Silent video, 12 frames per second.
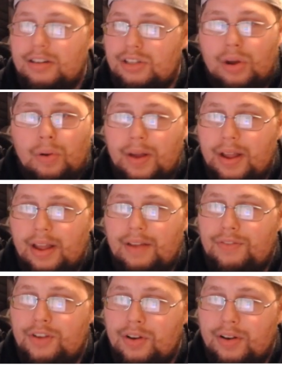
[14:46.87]
So
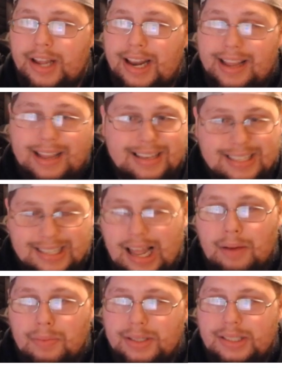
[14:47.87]
if you're getting a
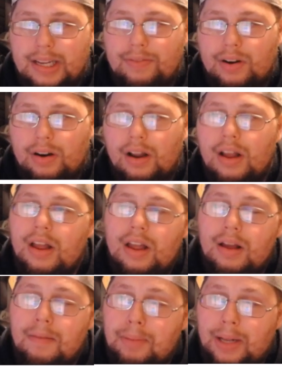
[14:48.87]
slot receiver
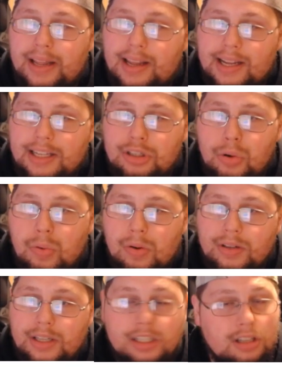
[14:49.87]
playing against New
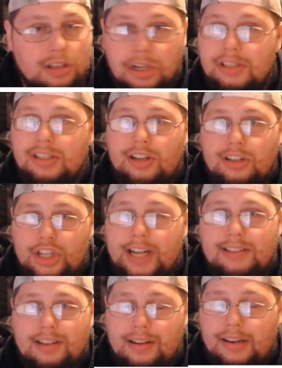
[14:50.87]
Orleans, there's a good
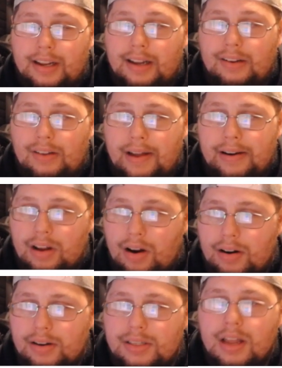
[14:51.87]
chance they're going to get a lot of
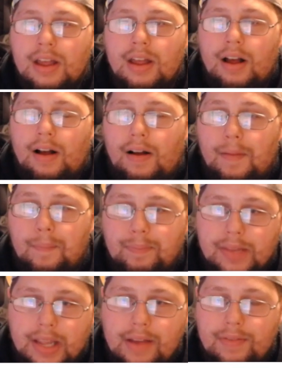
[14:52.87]
yards.
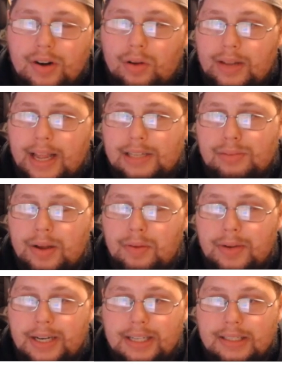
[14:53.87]
Even though last week
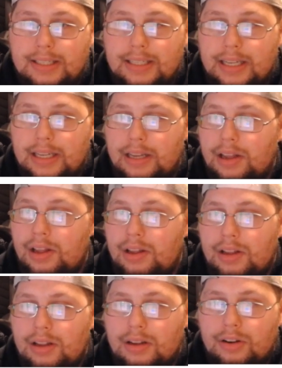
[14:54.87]
we didn't see
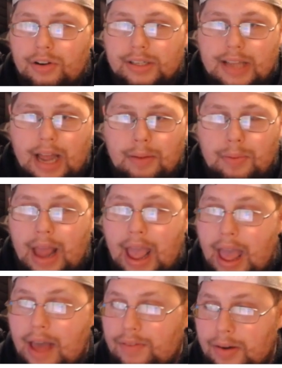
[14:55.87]
Chris Godwin
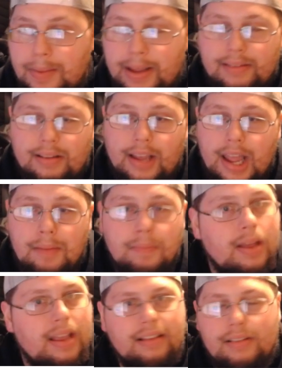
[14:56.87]
have an amazing game,
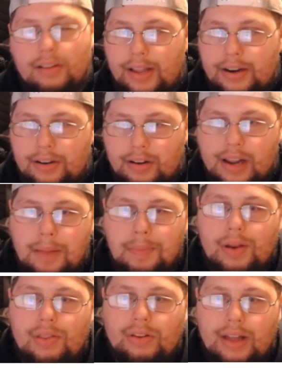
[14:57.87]
he still had a good game
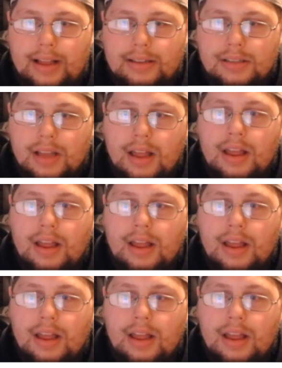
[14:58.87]
nonetheless.